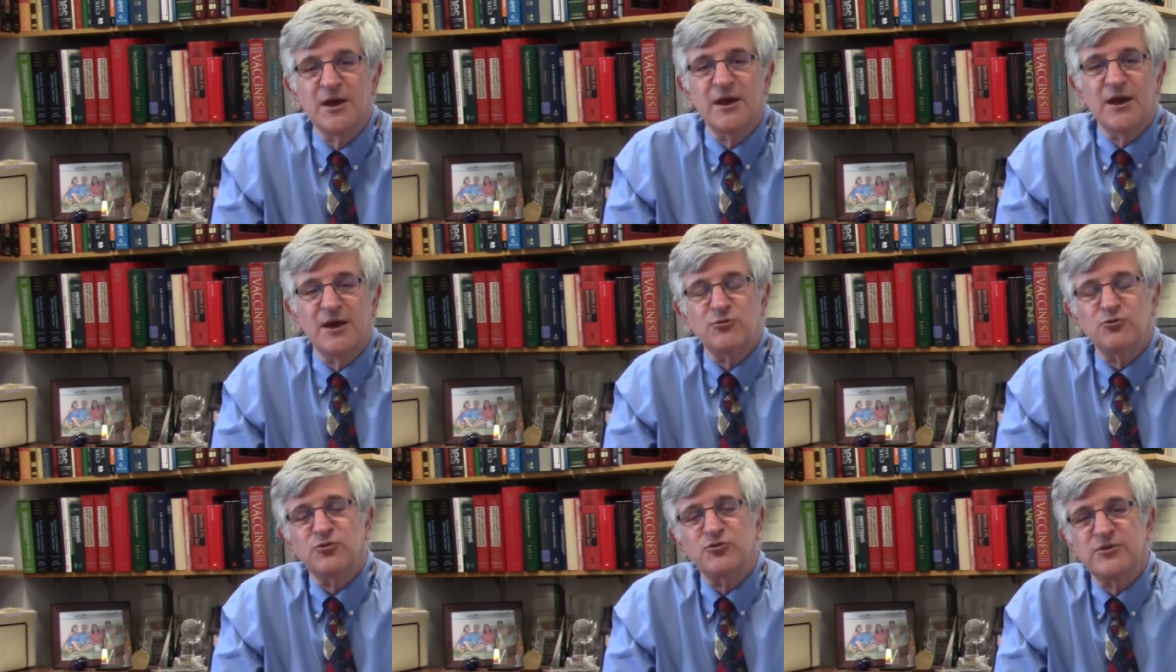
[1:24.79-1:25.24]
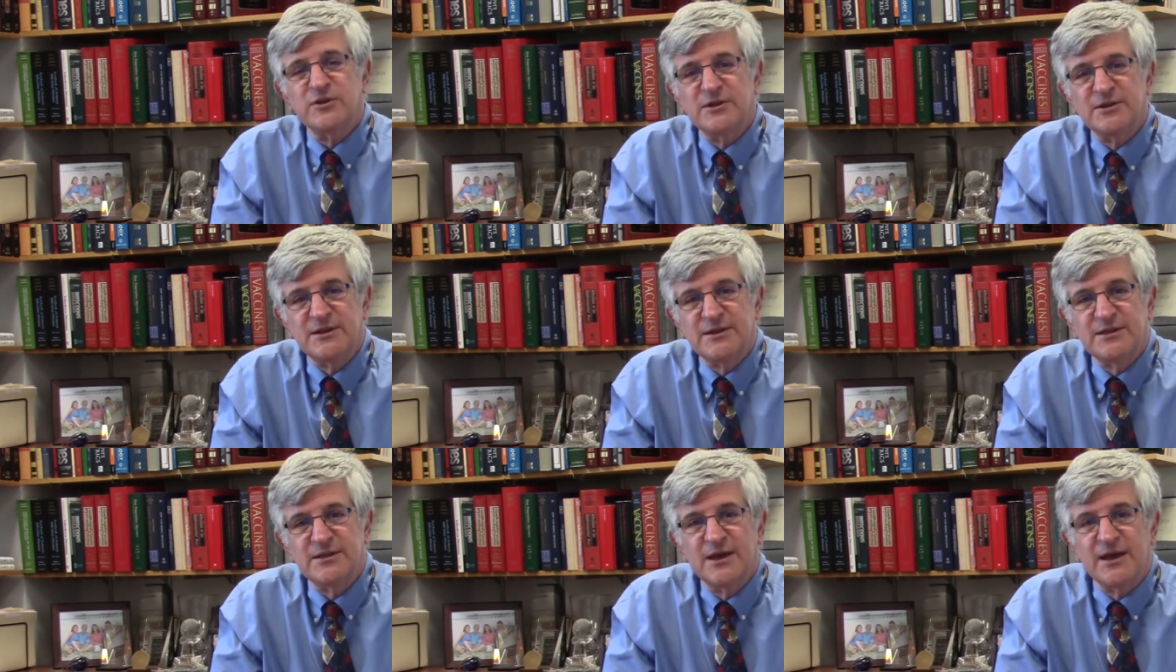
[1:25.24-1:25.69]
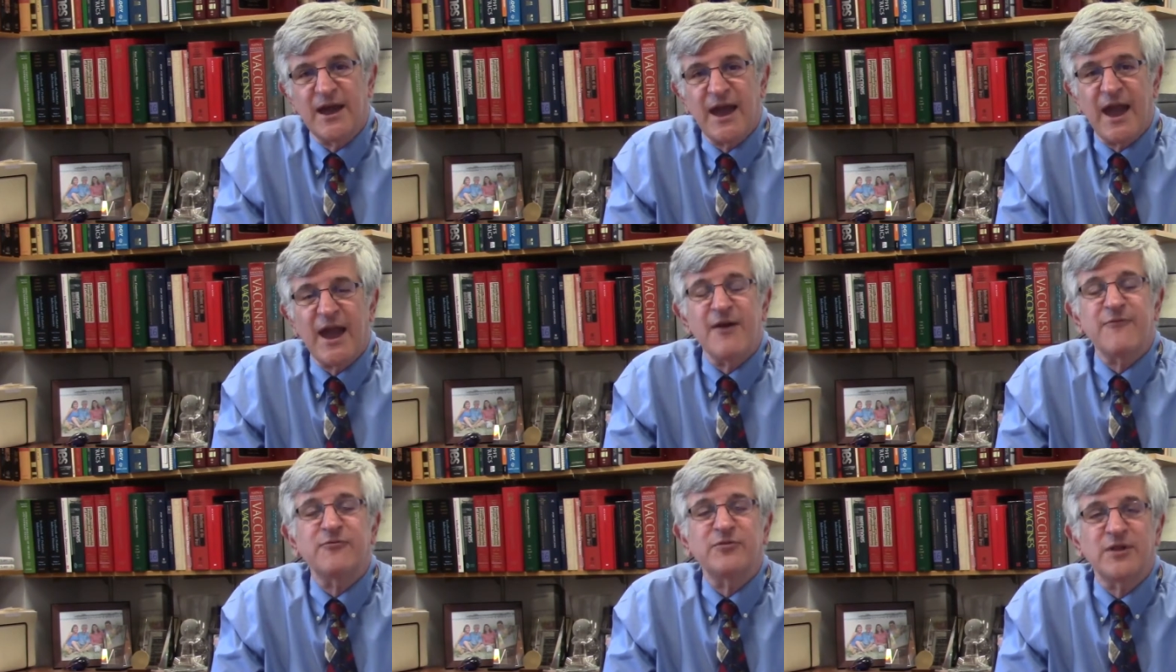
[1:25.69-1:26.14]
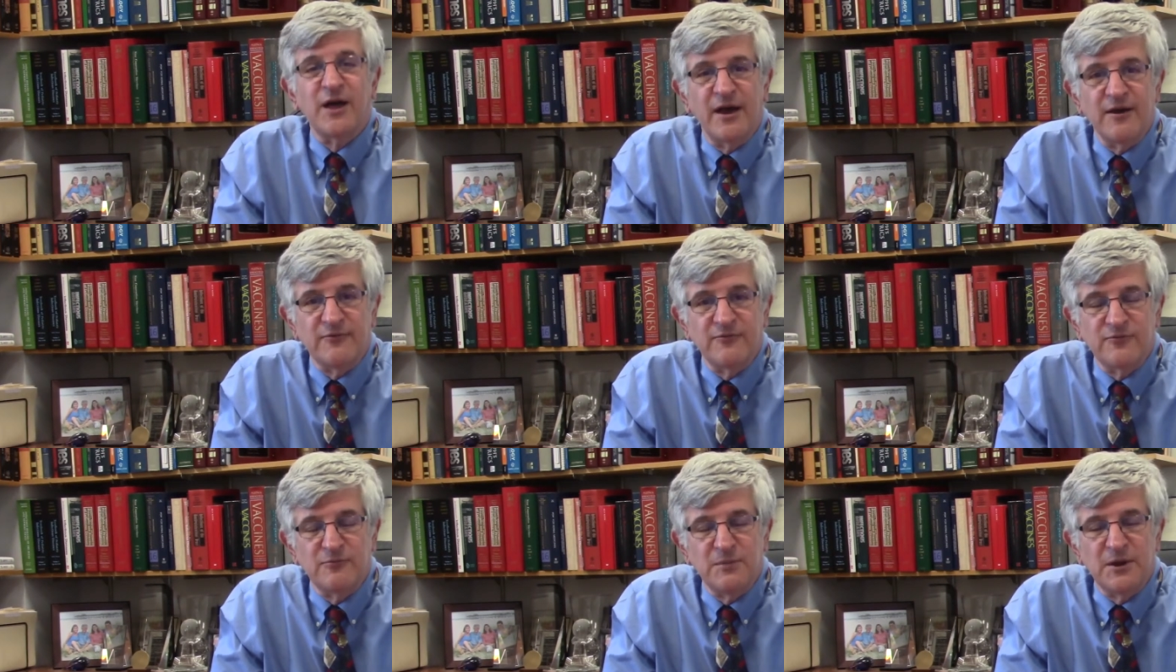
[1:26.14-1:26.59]
Interestingly, the half
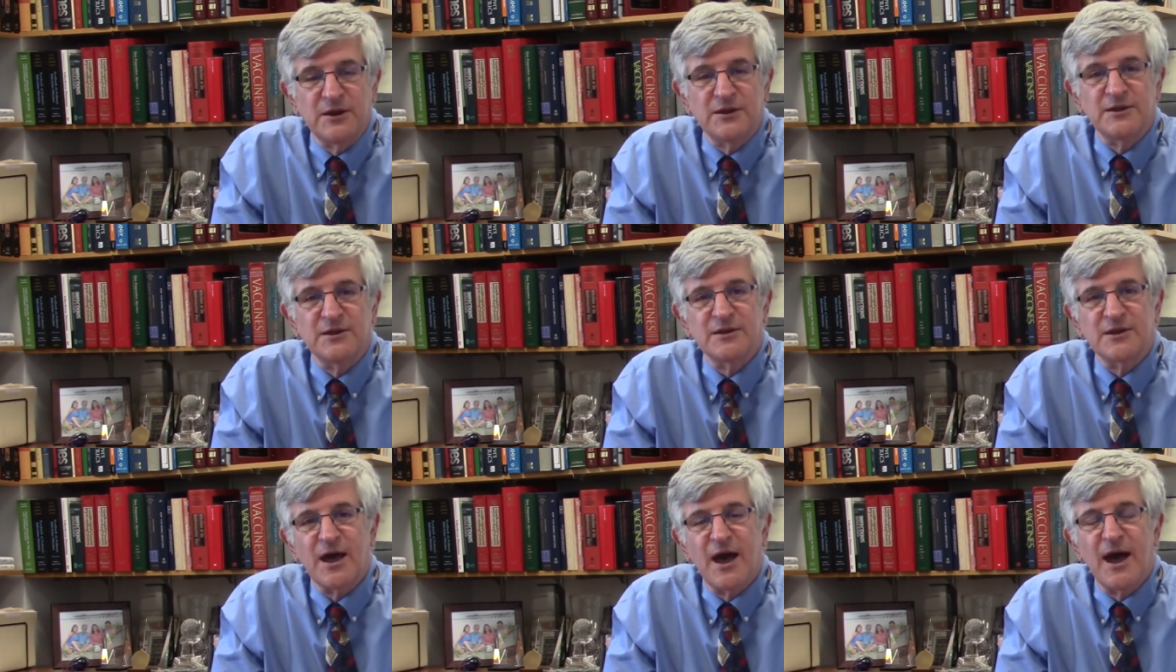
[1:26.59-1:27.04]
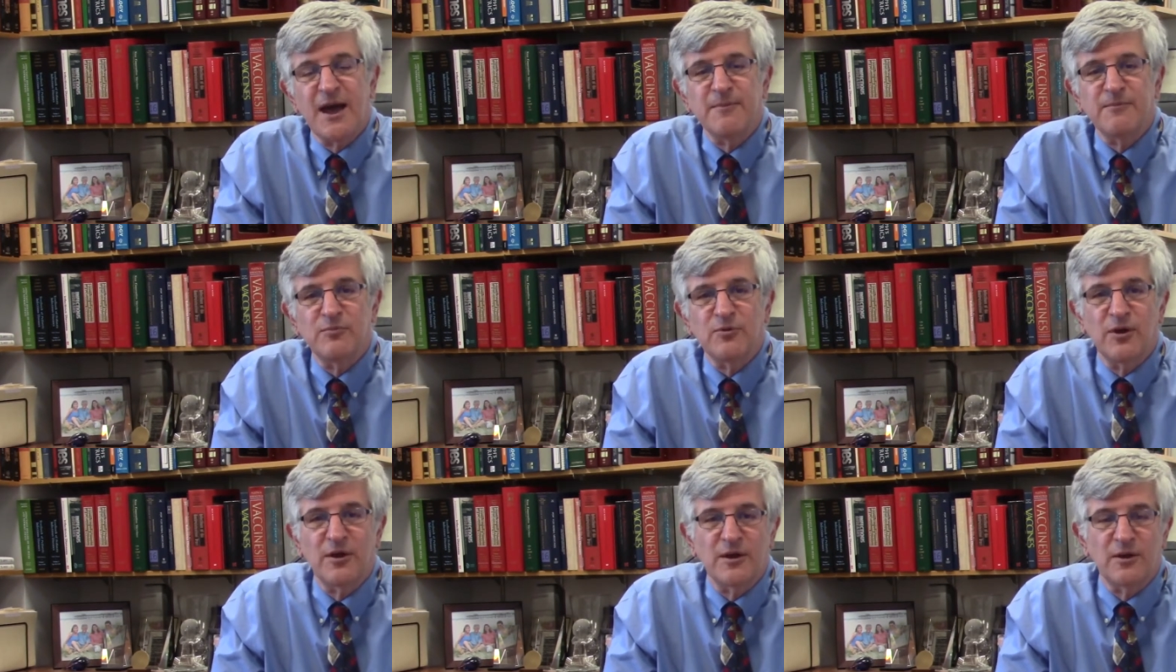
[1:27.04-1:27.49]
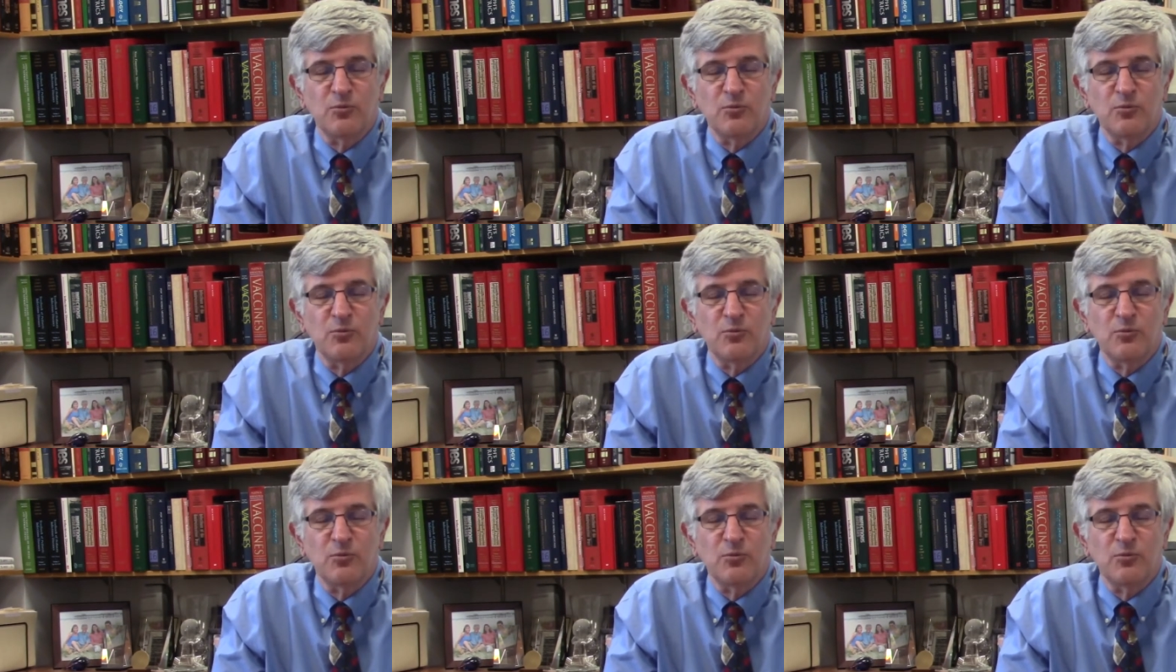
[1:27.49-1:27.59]
life, meaning the time uh,